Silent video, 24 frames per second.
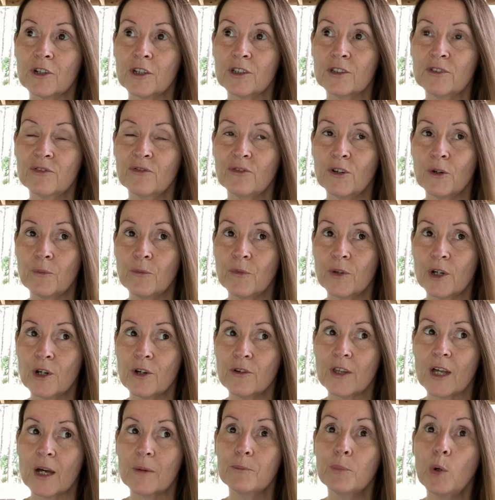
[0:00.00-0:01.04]
it is from
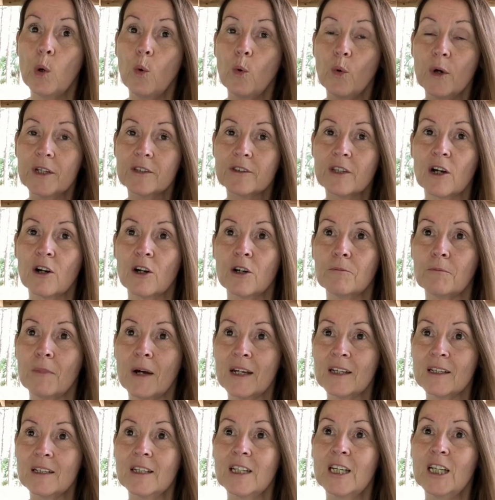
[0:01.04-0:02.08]
there, that point that our
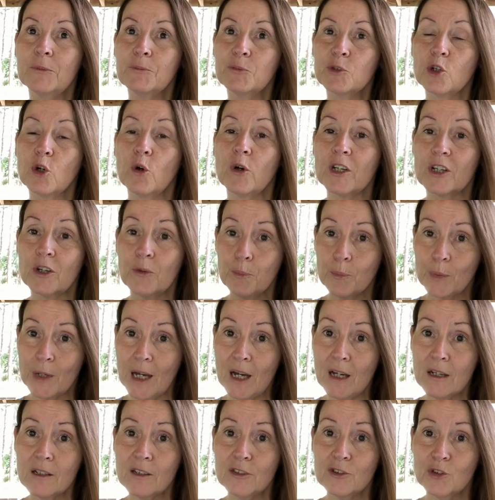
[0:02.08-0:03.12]
mind keeps going
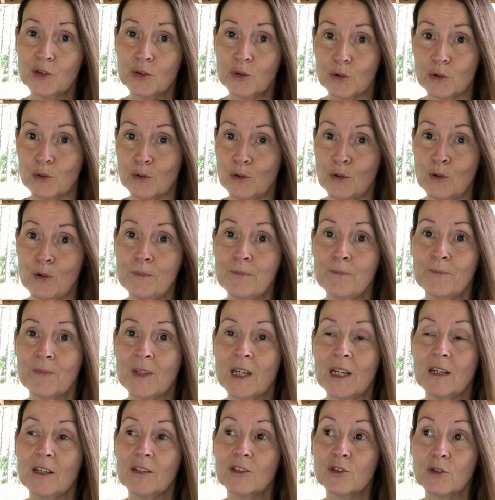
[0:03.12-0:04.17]
back to
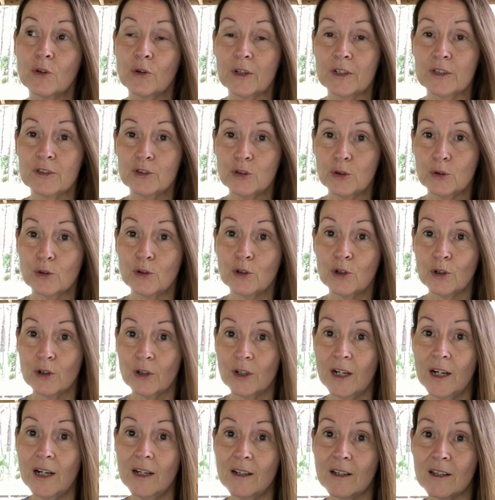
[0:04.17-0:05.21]
is going to
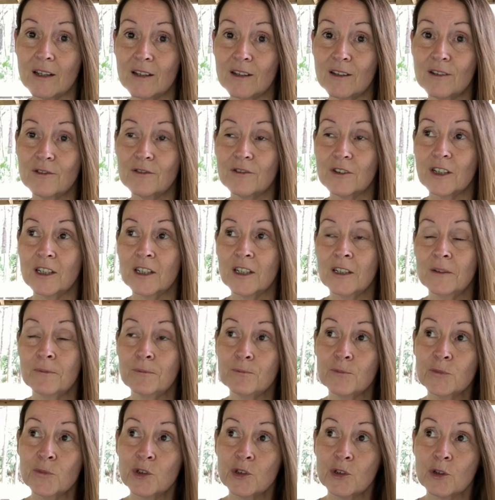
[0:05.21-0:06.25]
create it, right?
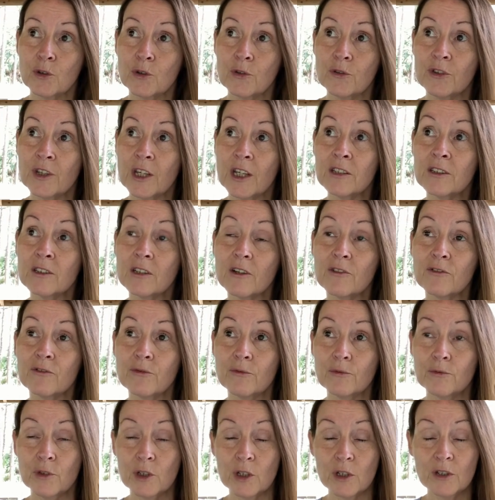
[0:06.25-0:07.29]
And so then
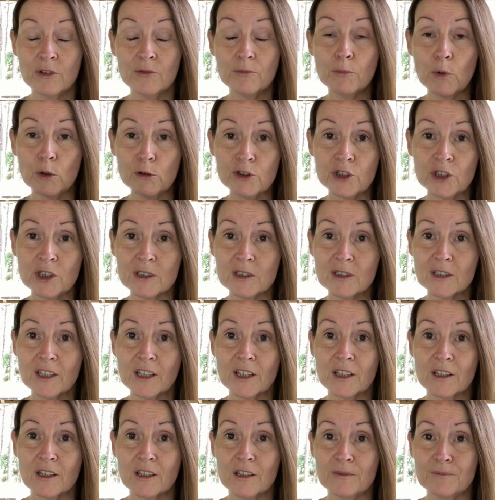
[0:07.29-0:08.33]
um, the emotions
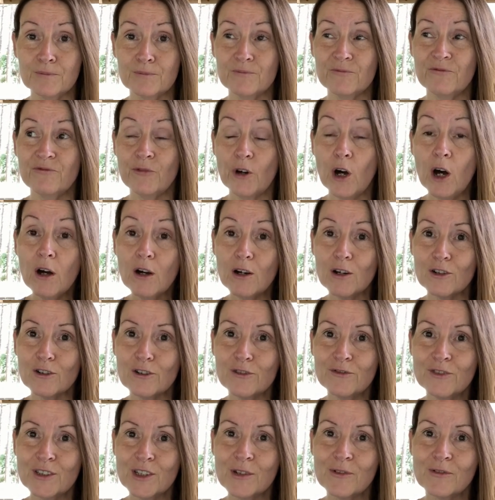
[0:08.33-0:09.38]
get
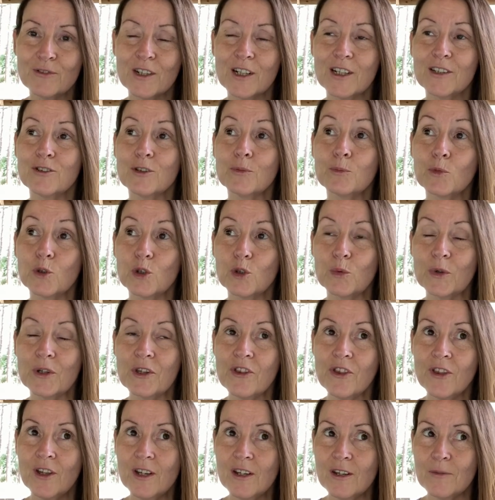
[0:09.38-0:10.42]
involved, right? The more we
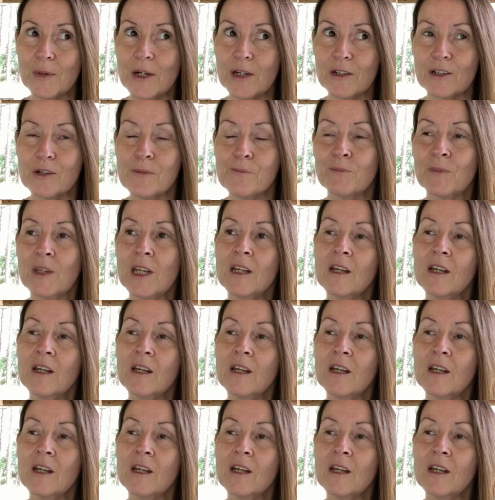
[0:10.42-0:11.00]
think about it.